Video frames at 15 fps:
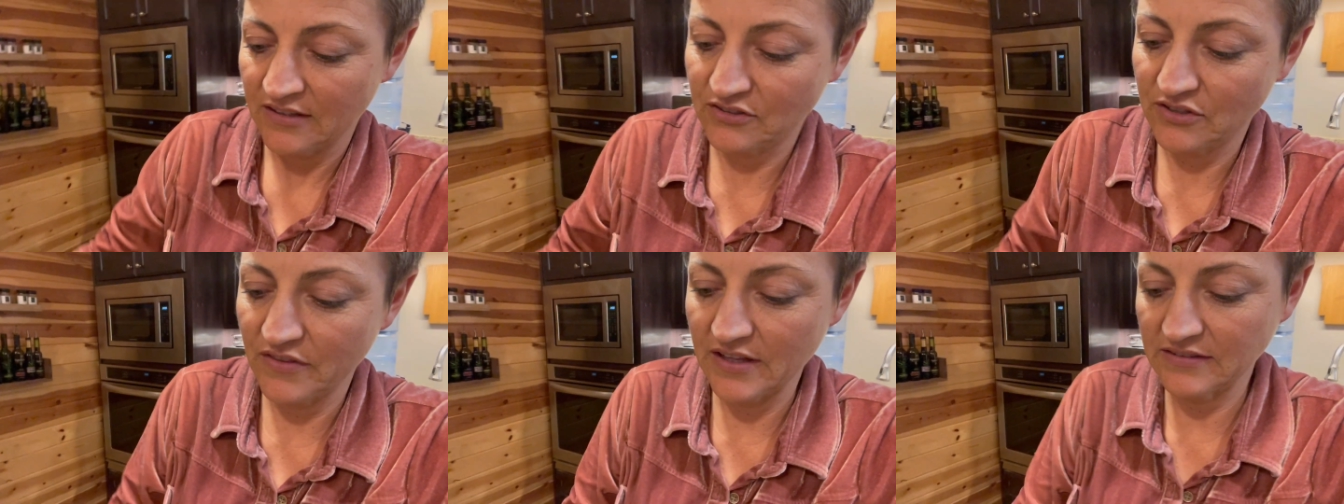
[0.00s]

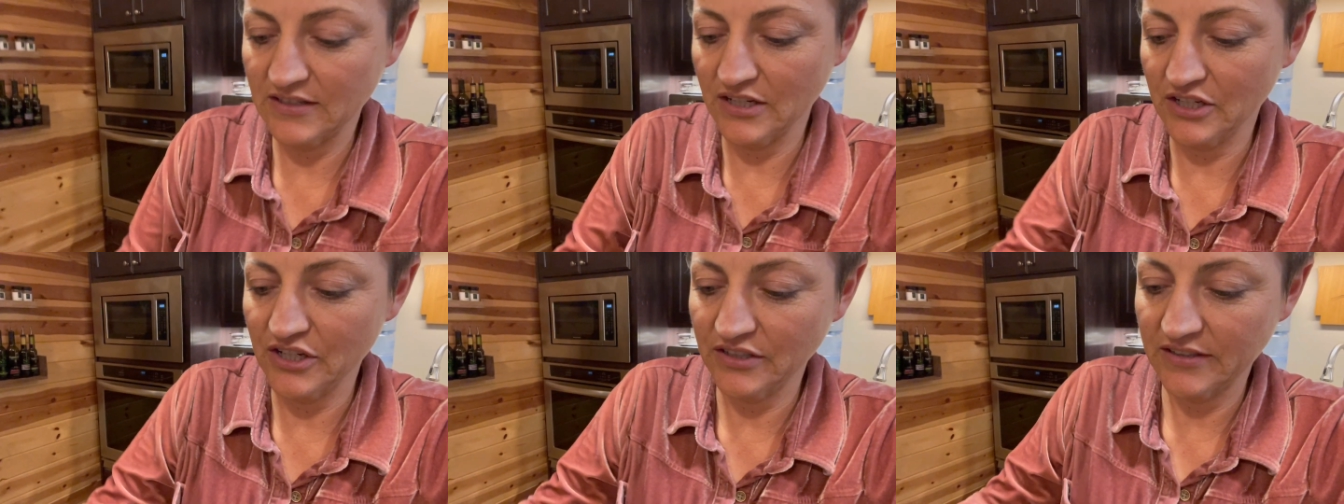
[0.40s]
So that's
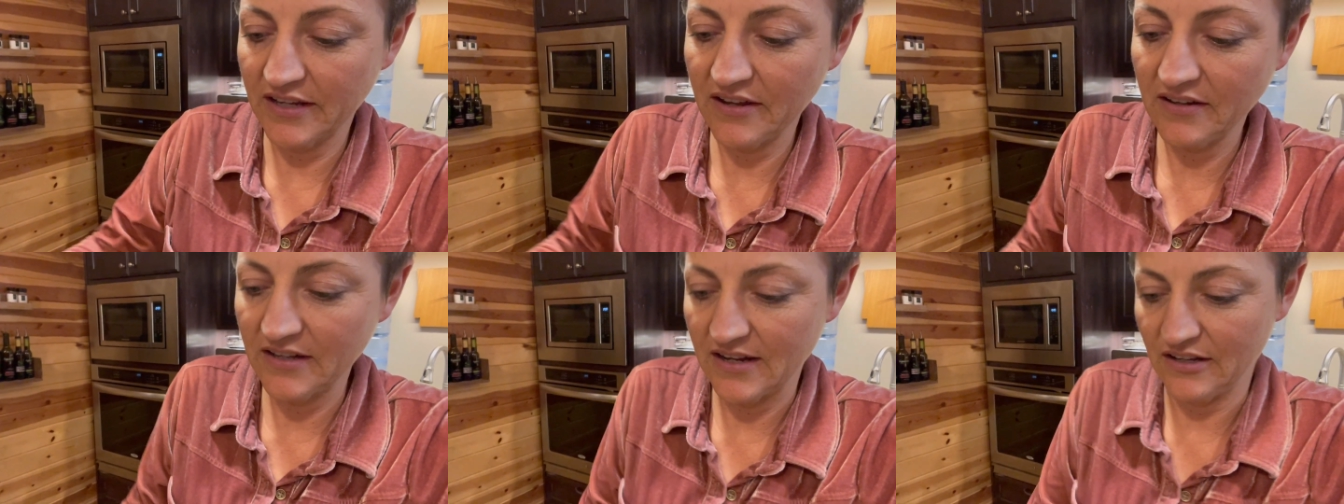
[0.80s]
gonna cook
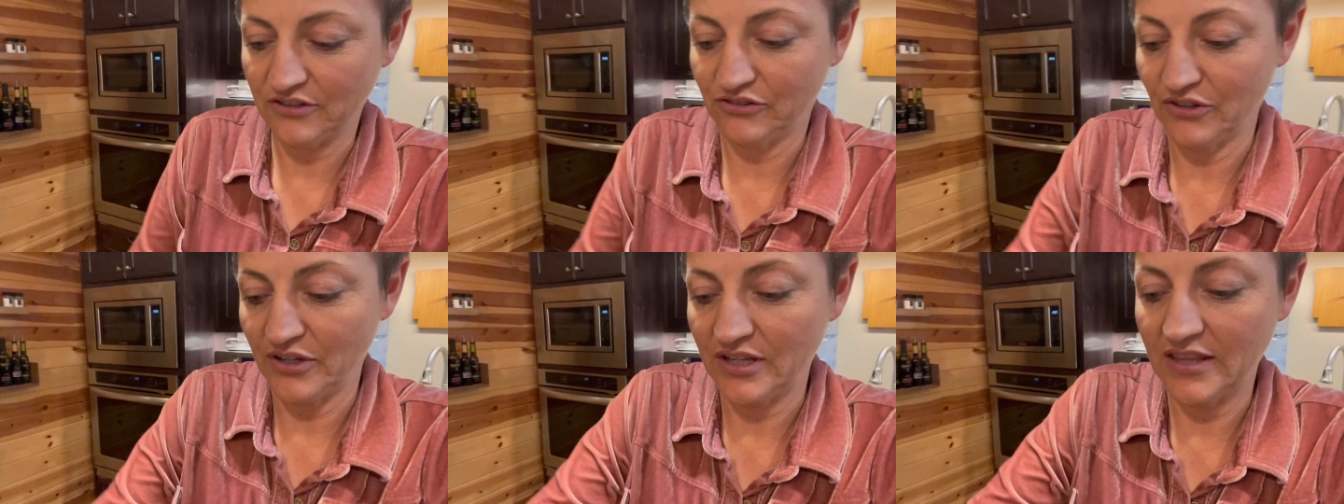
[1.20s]
down, and I'll
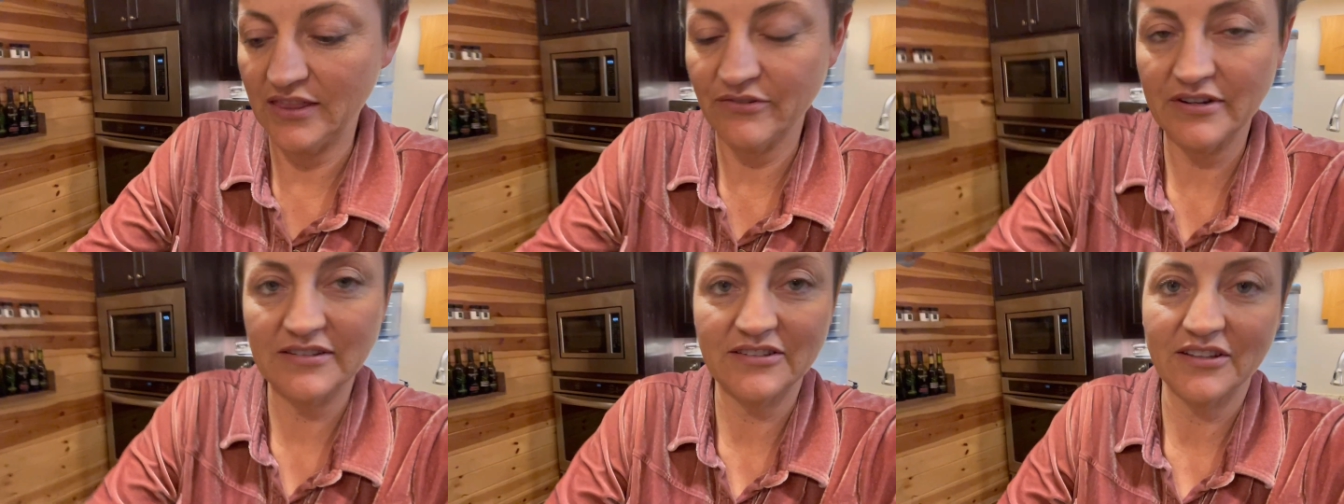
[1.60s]
show you
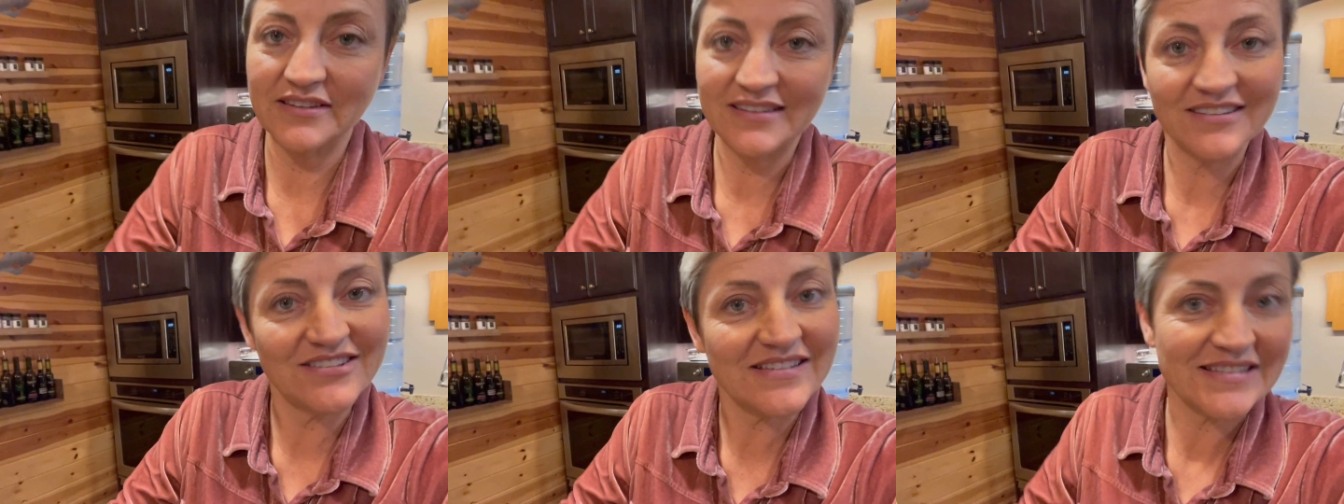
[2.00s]
the
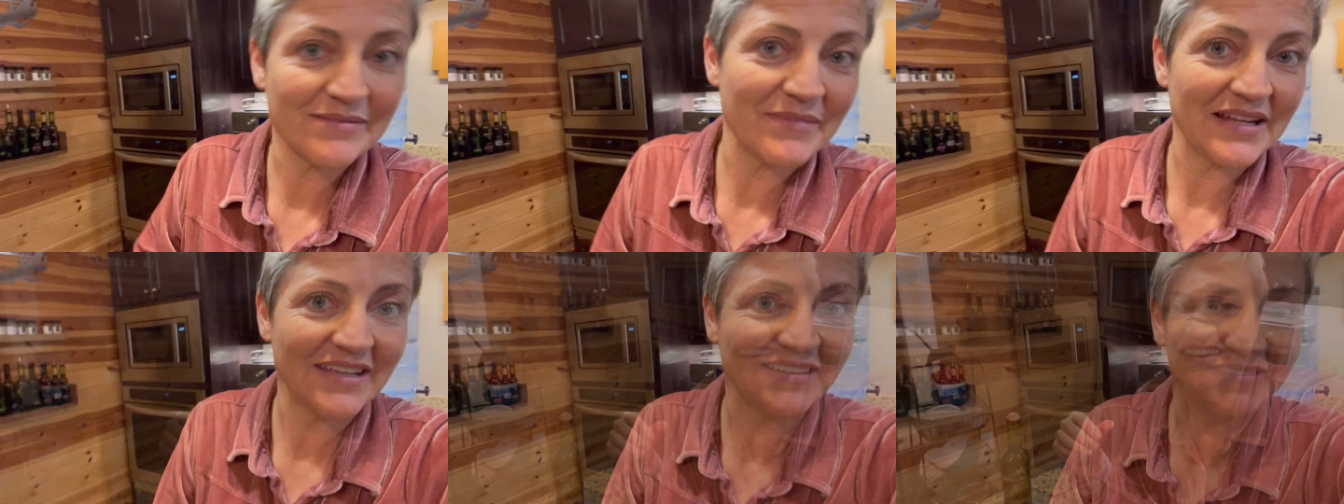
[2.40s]
results in just a
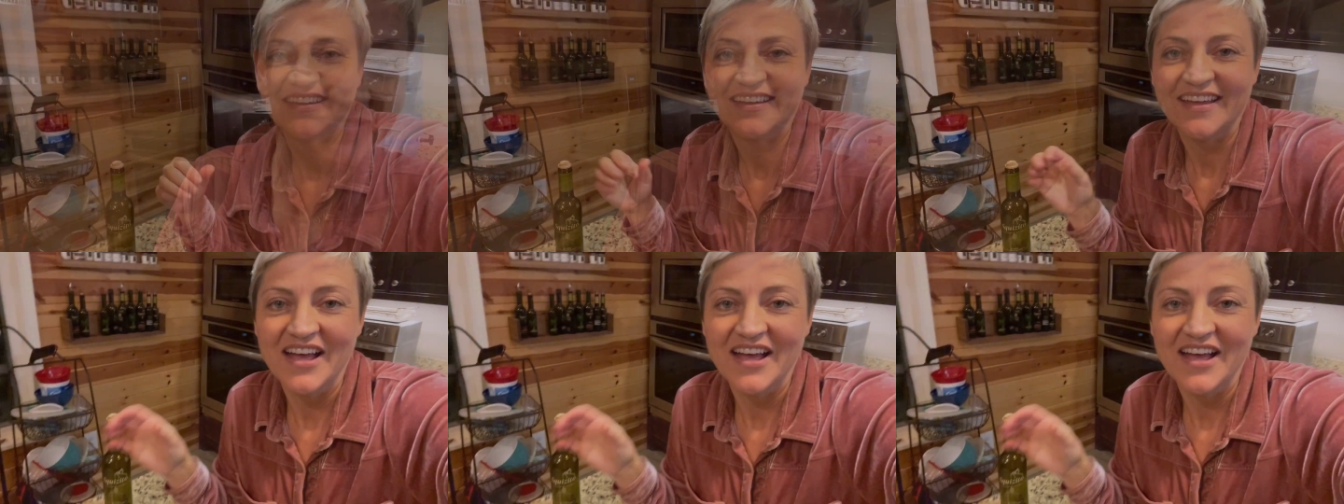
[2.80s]
minute.